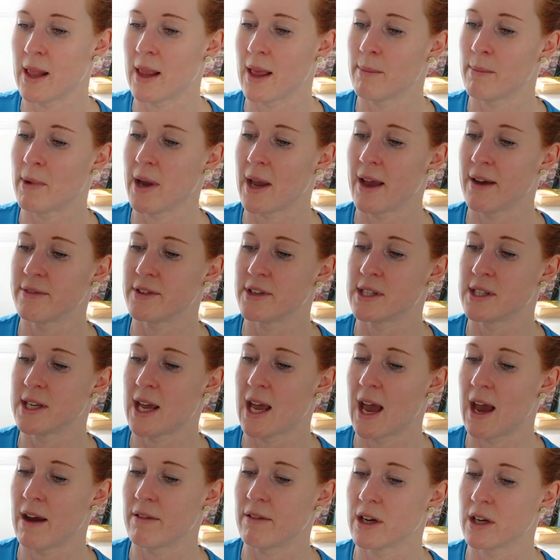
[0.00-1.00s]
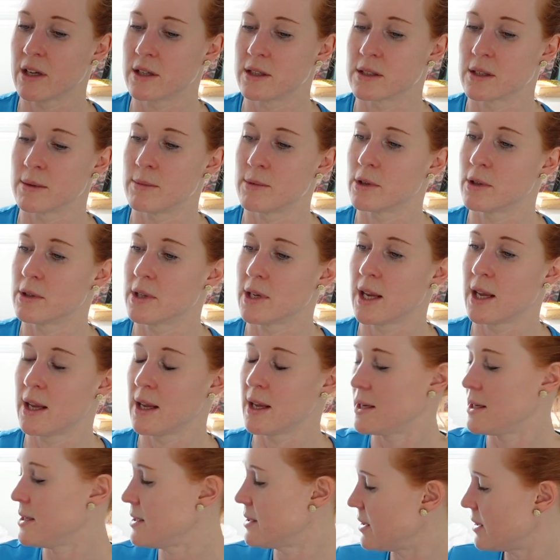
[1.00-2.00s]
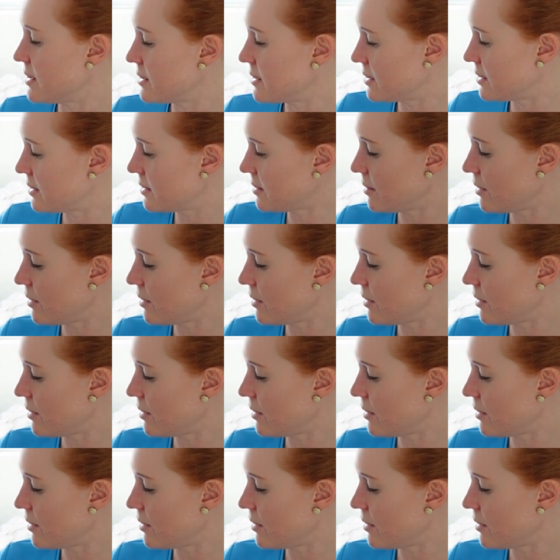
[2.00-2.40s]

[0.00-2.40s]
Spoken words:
I might have to tear it because I'm not taking any scissors.